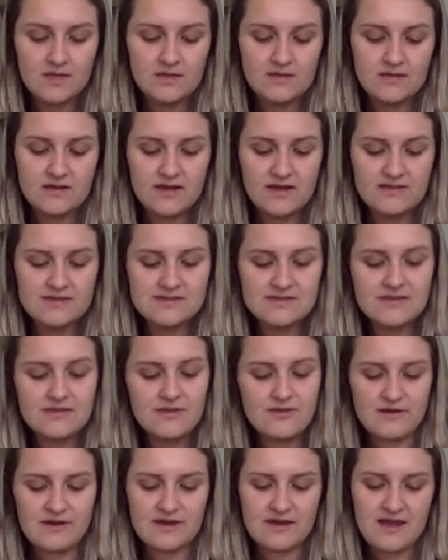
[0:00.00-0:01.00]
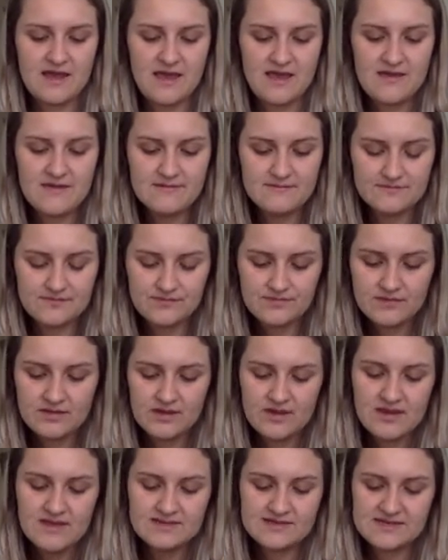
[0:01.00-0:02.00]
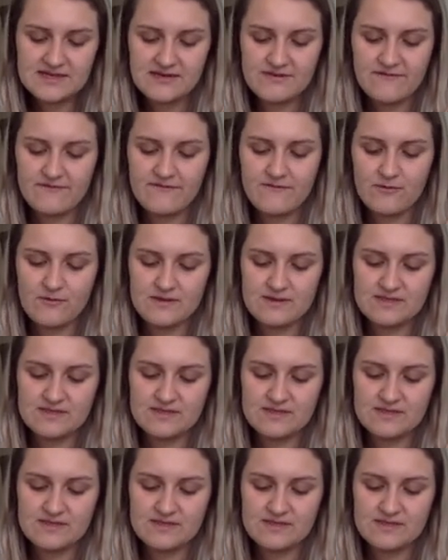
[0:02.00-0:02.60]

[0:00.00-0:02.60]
Not Slytherin, eh? Said a